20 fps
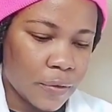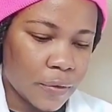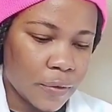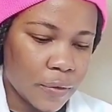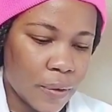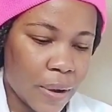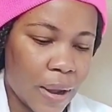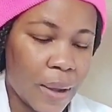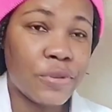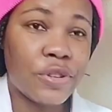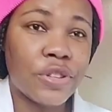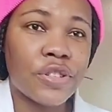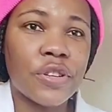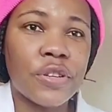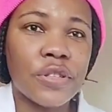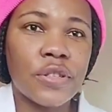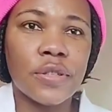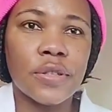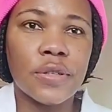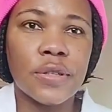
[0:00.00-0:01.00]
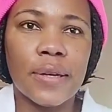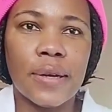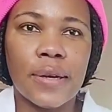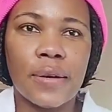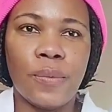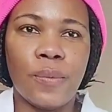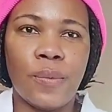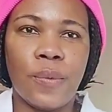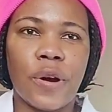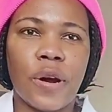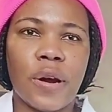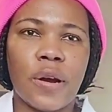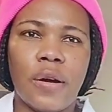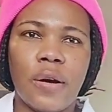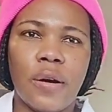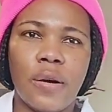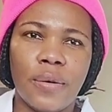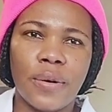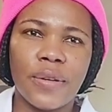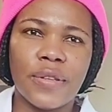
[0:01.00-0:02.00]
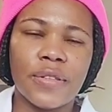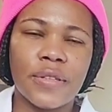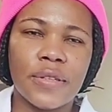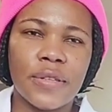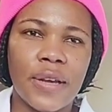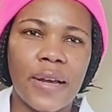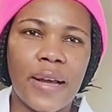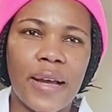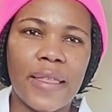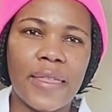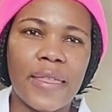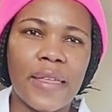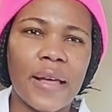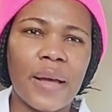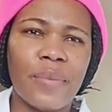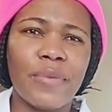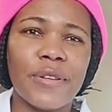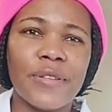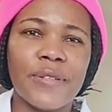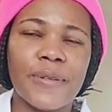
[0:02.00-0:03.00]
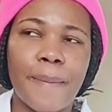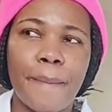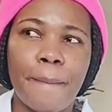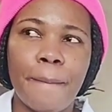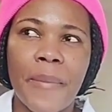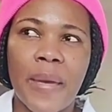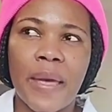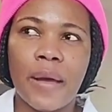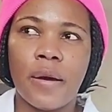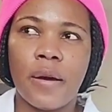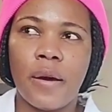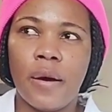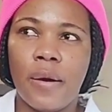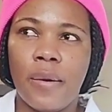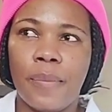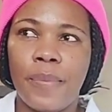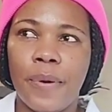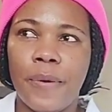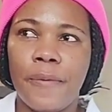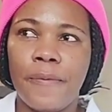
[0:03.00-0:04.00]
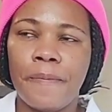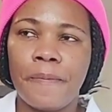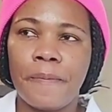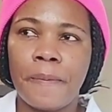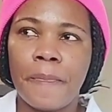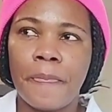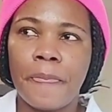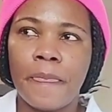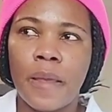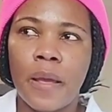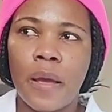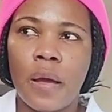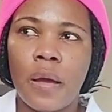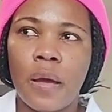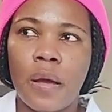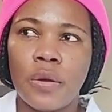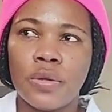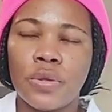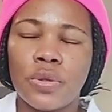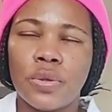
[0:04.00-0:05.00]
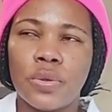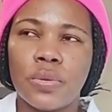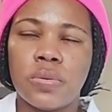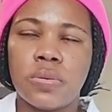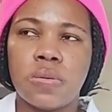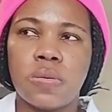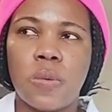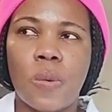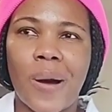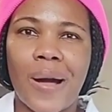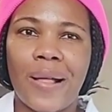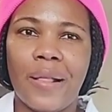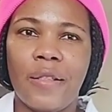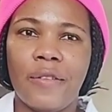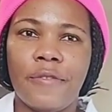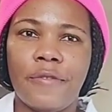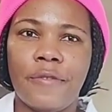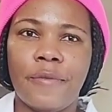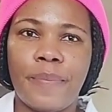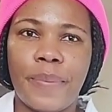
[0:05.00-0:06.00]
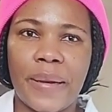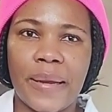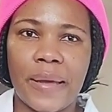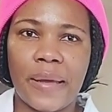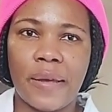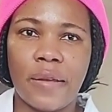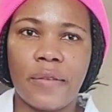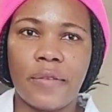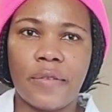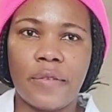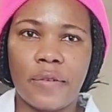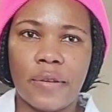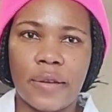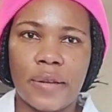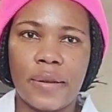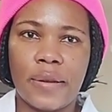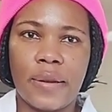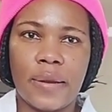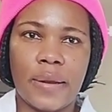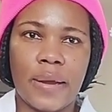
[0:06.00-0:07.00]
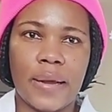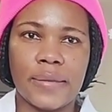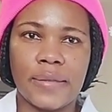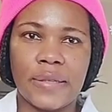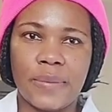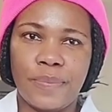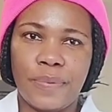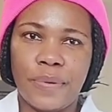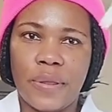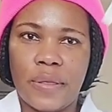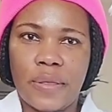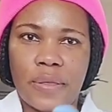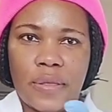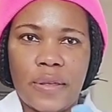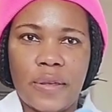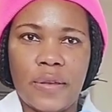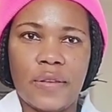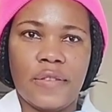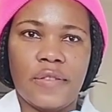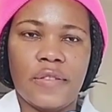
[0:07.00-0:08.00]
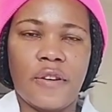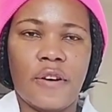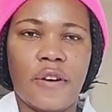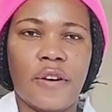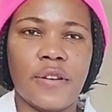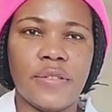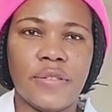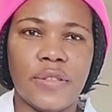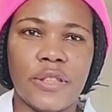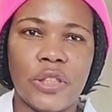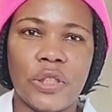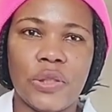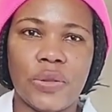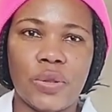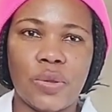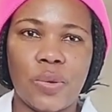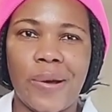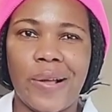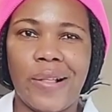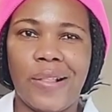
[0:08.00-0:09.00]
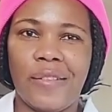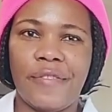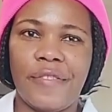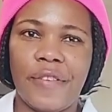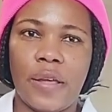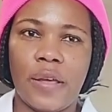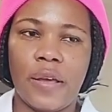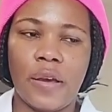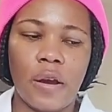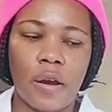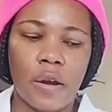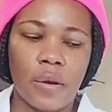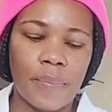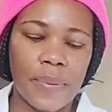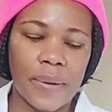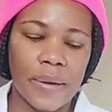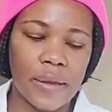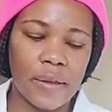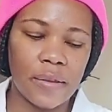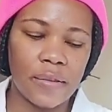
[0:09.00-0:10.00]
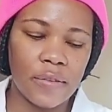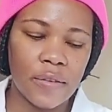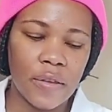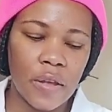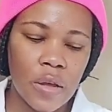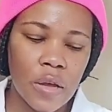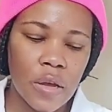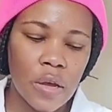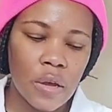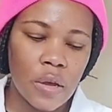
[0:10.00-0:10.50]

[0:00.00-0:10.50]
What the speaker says: So I'm just going to work out, I think I'm going to make up 12 plates, so as in put these on 12 agar plates.